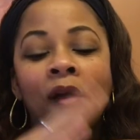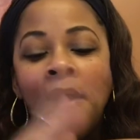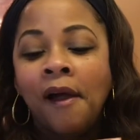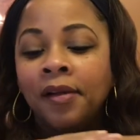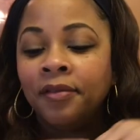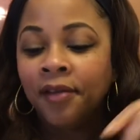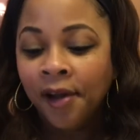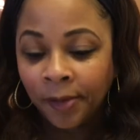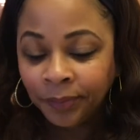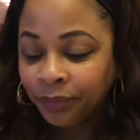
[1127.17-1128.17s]

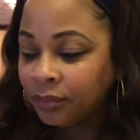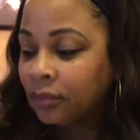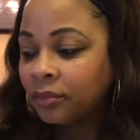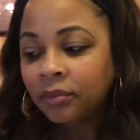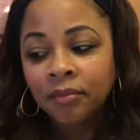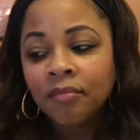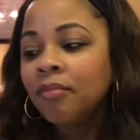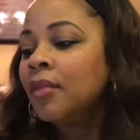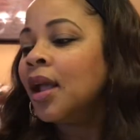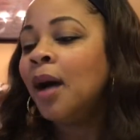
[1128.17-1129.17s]

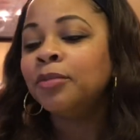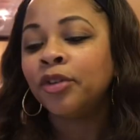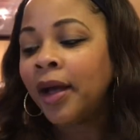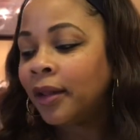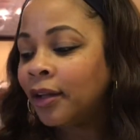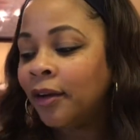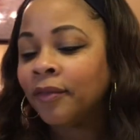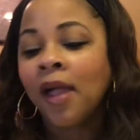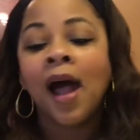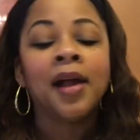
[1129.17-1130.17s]
I'm trying though.
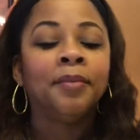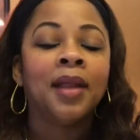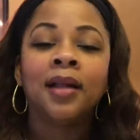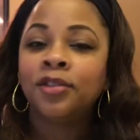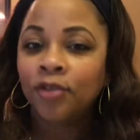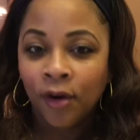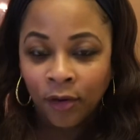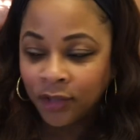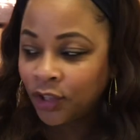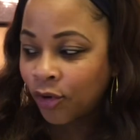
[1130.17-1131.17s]
I am not too
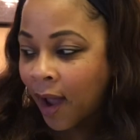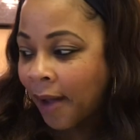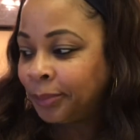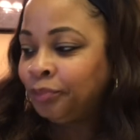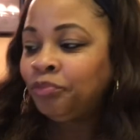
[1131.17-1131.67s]
old to try.